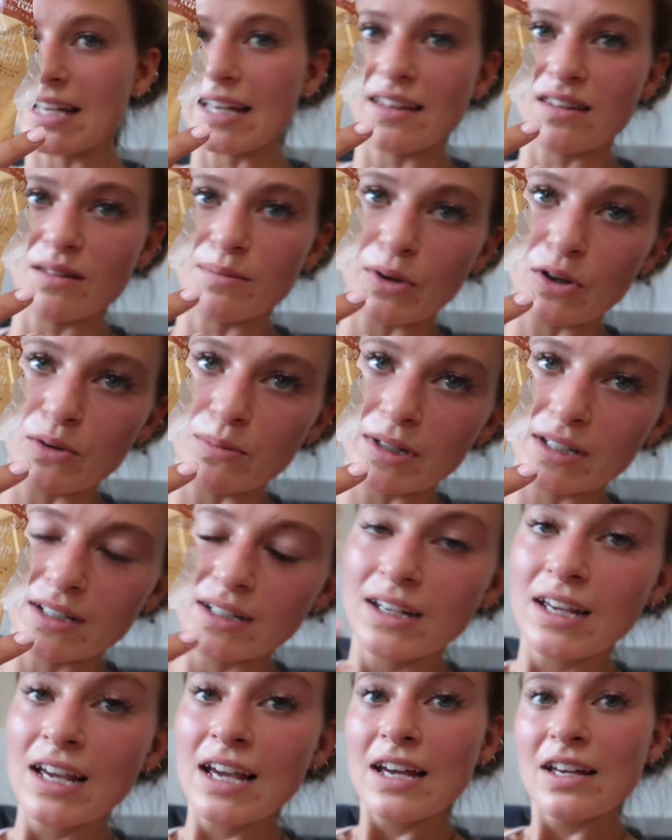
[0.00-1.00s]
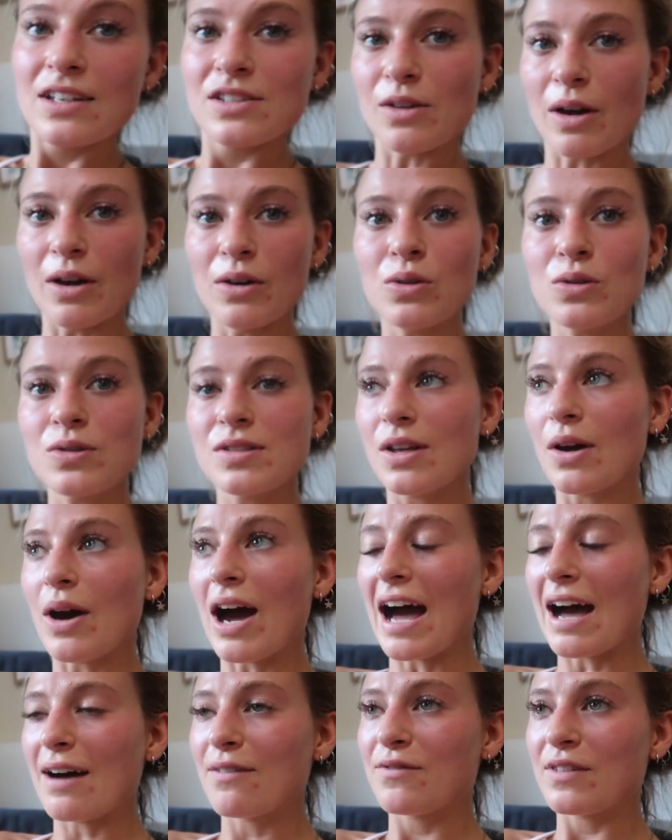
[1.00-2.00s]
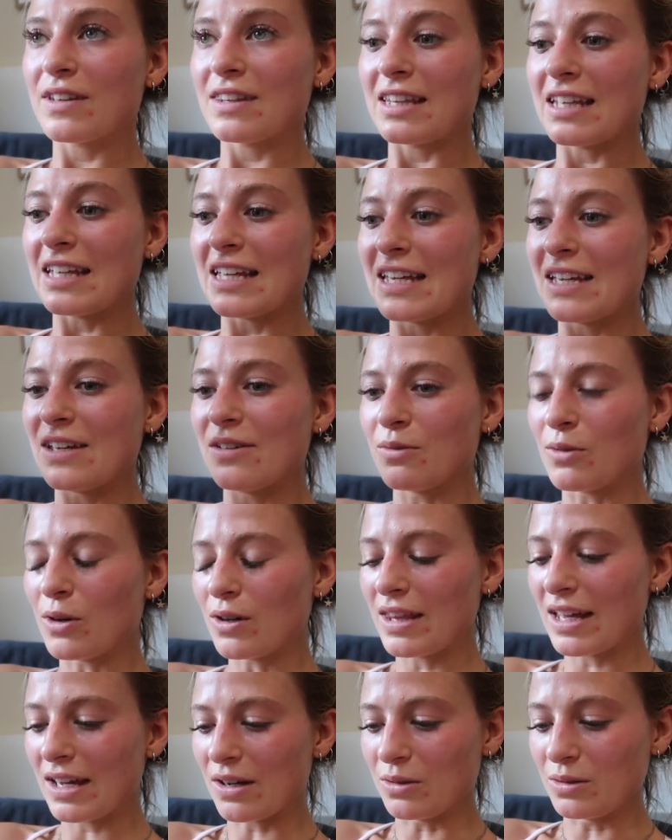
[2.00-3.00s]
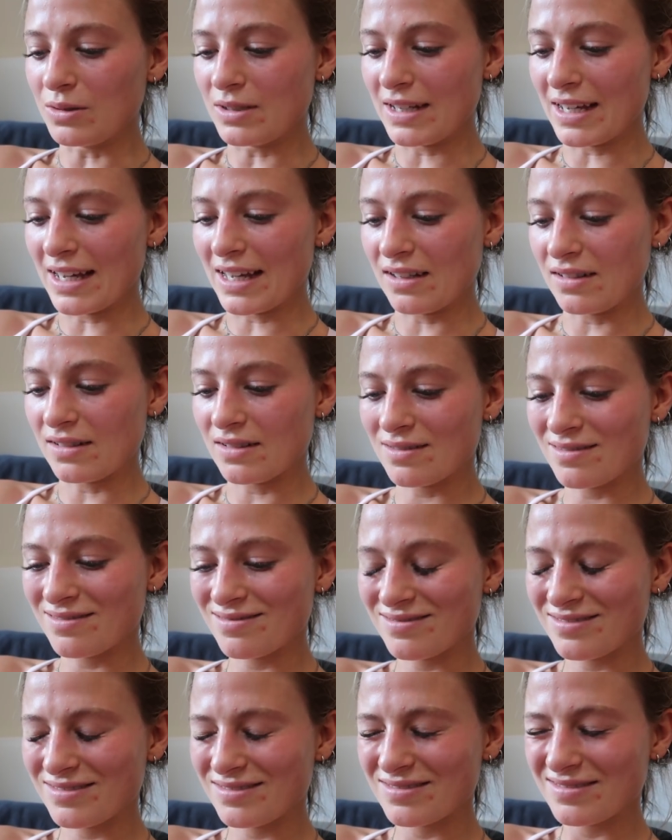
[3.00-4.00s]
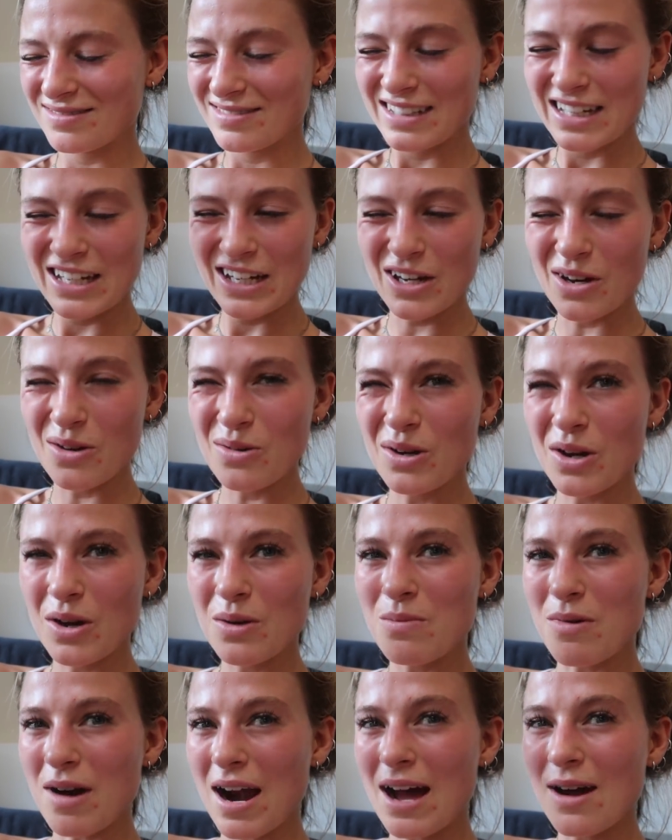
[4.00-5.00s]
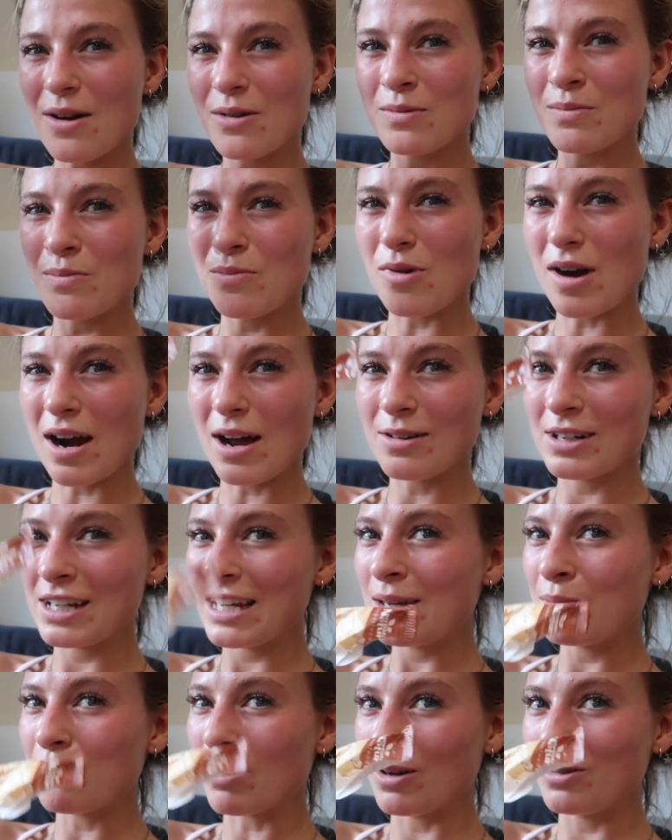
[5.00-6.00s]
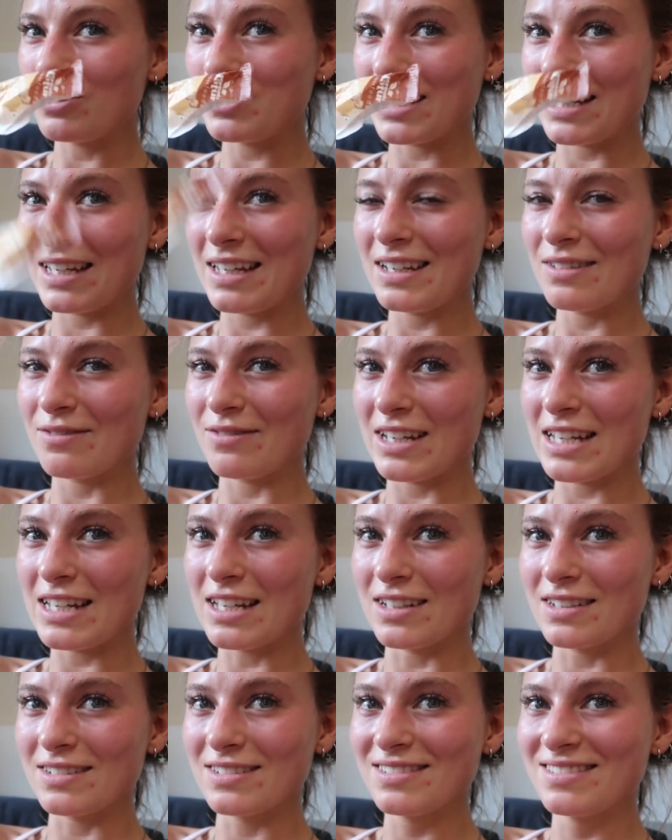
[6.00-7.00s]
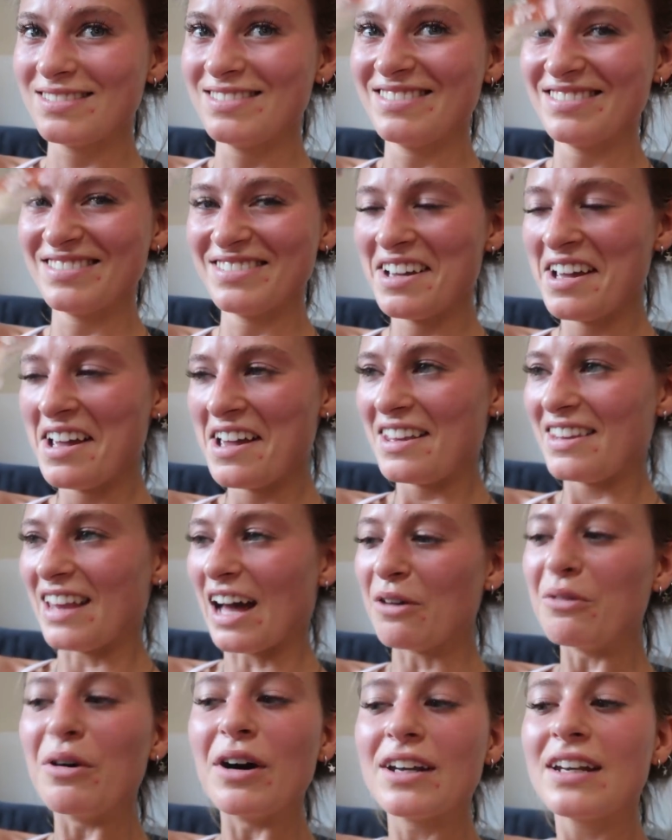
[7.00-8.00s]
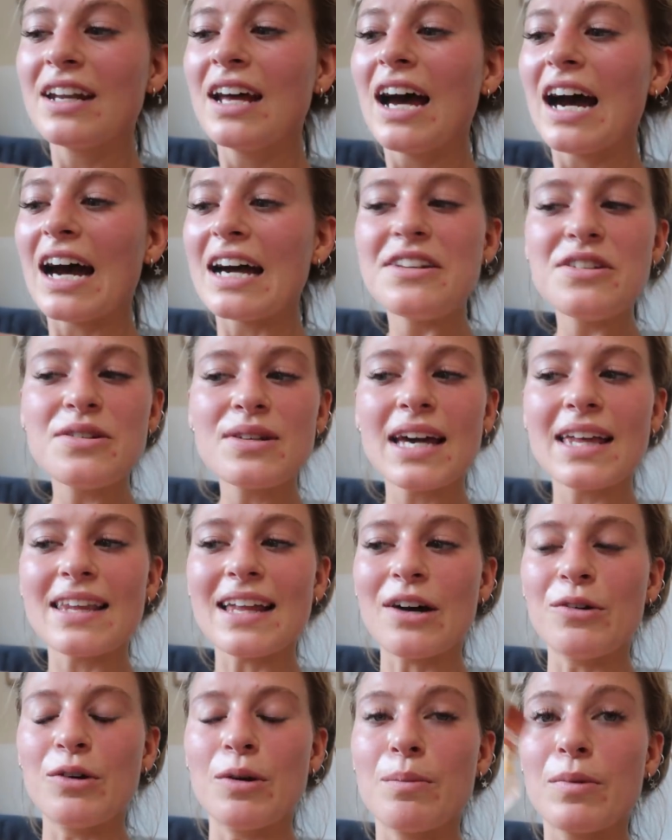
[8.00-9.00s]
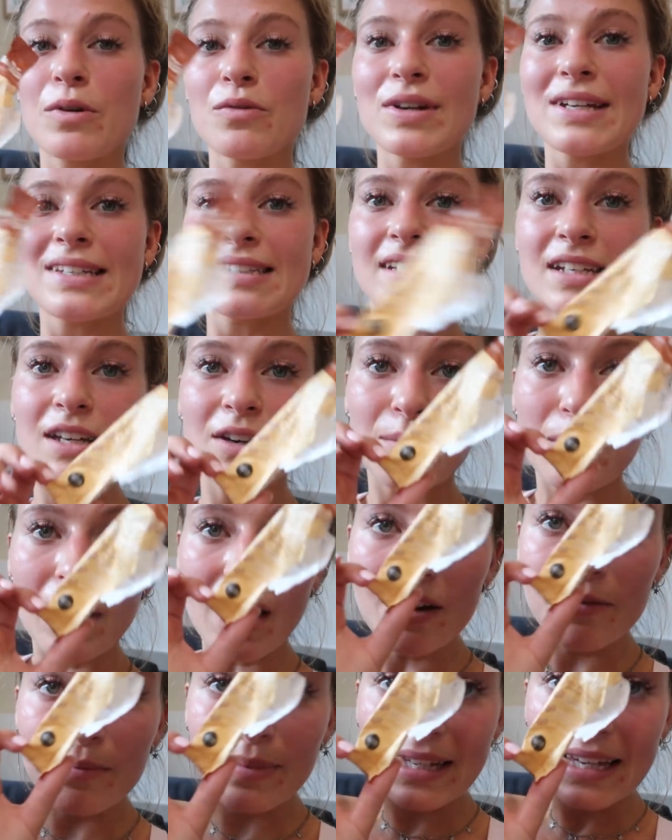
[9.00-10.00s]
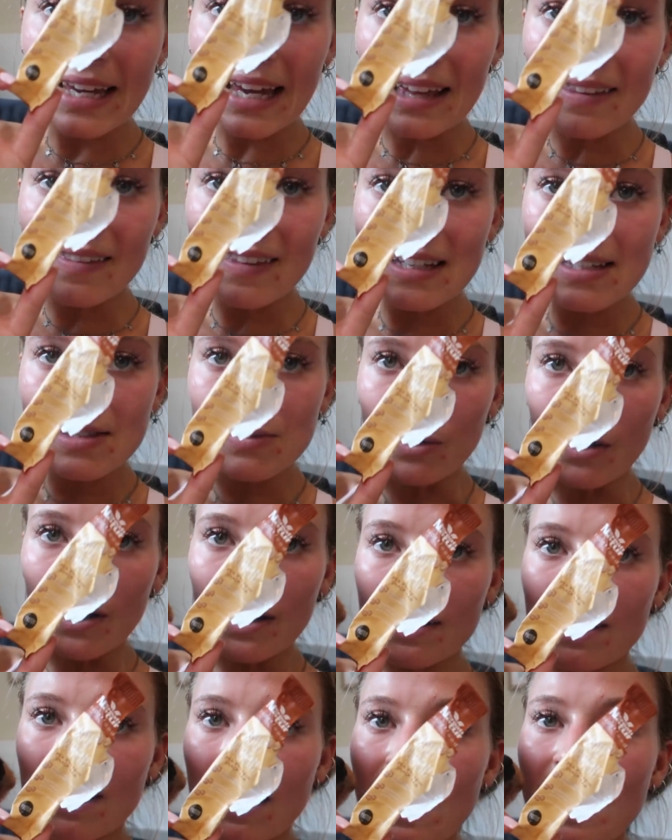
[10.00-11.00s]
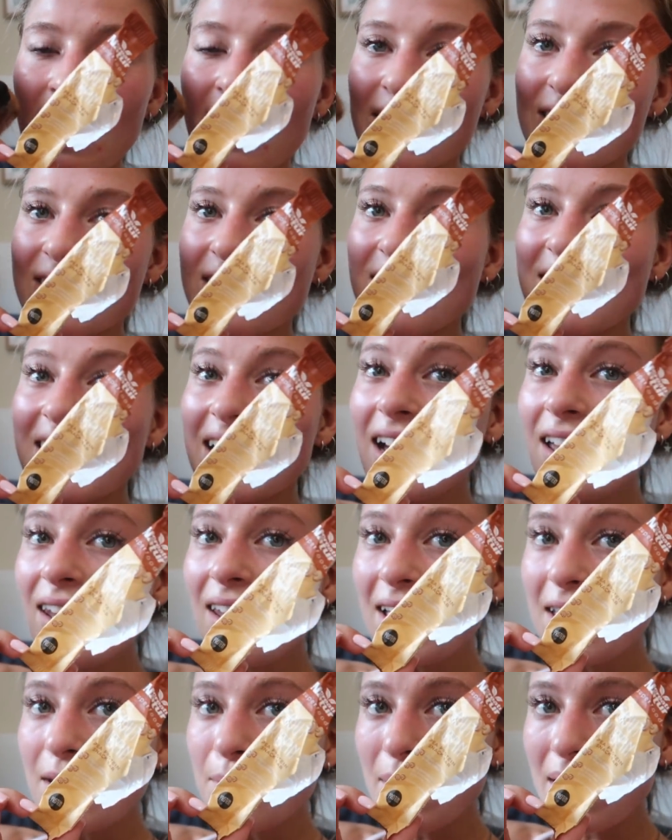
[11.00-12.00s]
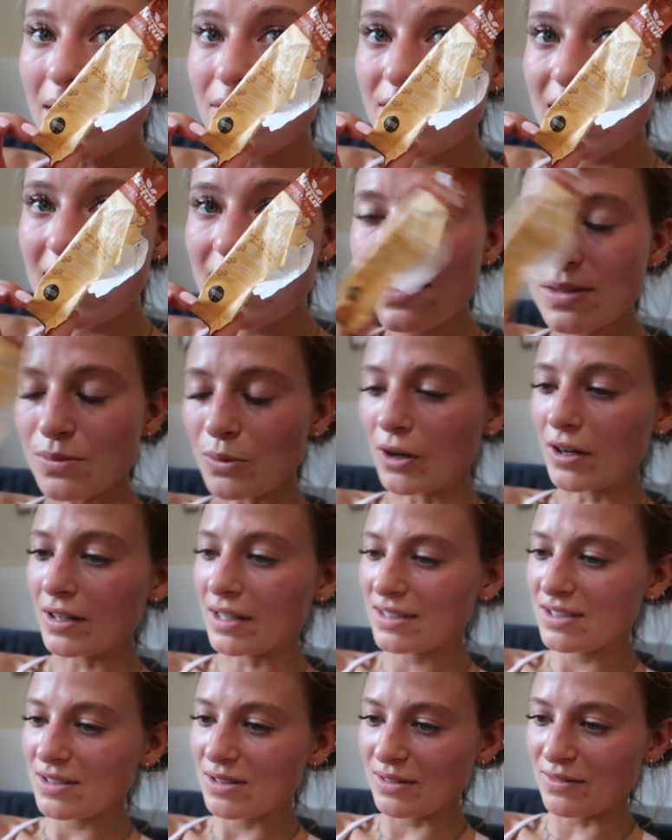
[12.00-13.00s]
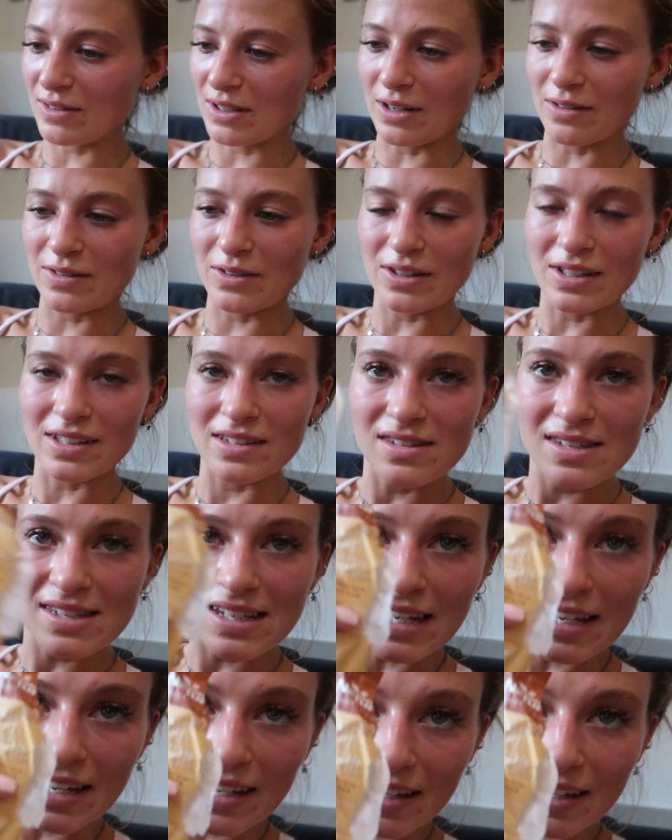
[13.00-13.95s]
day at the moment. So I also have the, what called again? Cocoa brown, brownie, protein, vegan, that one. I do get that one, but recently I've been getting this one because the thing I like about this one, I don't even know if you can see